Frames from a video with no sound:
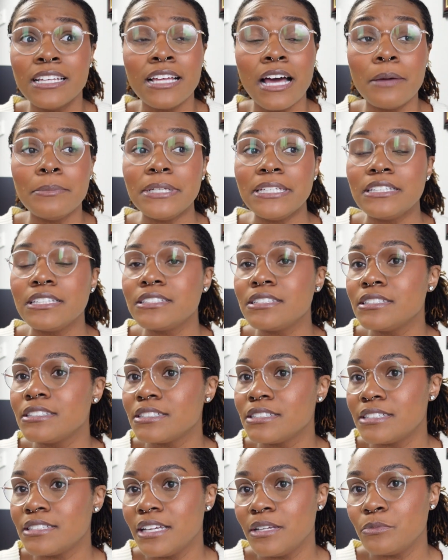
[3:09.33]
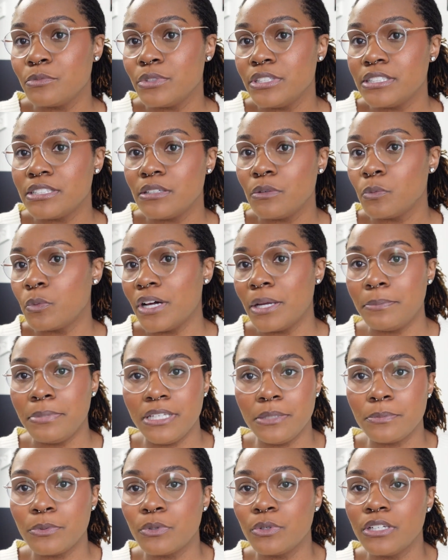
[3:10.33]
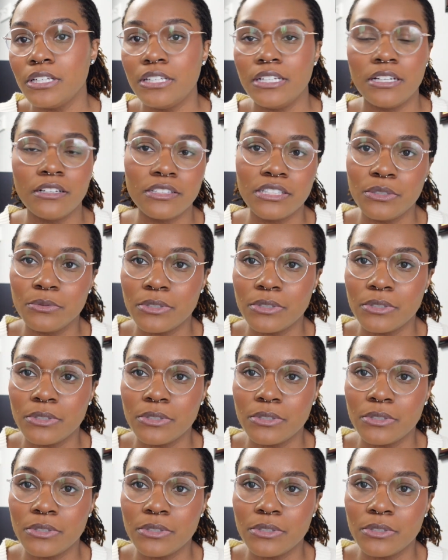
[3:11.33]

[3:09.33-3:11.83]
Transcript: I mean, this is the same reason why people in healthy